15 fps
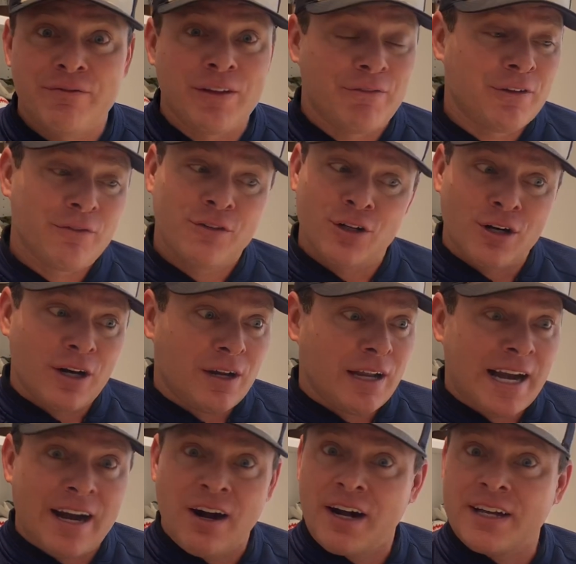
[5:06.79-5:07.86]
If you're an
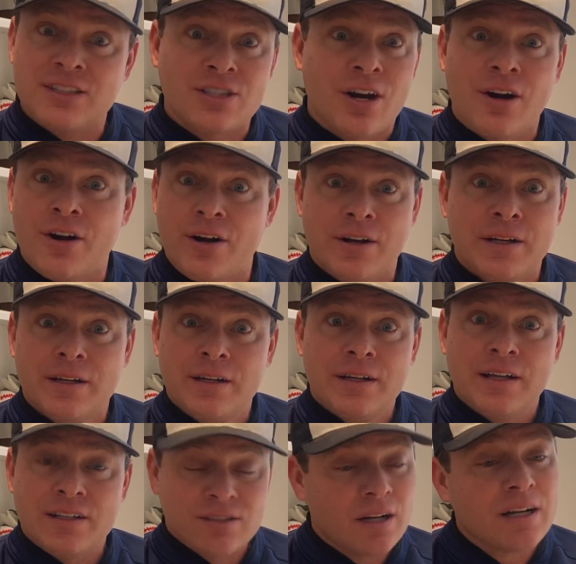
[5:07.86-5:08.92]
arrogant turd,
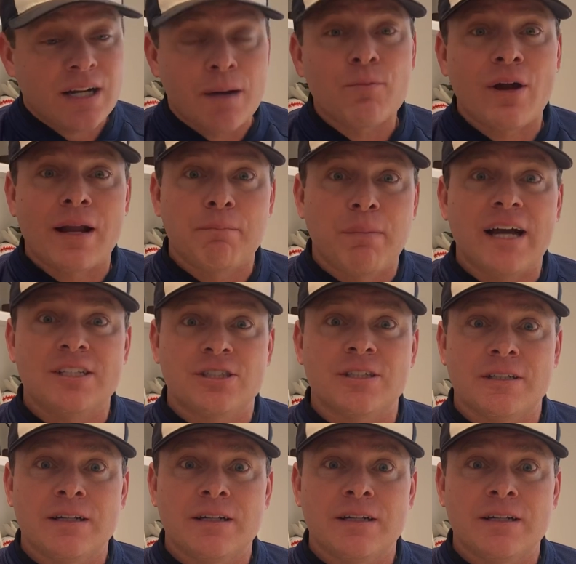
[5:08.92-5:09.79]
it's going to come around and bite you.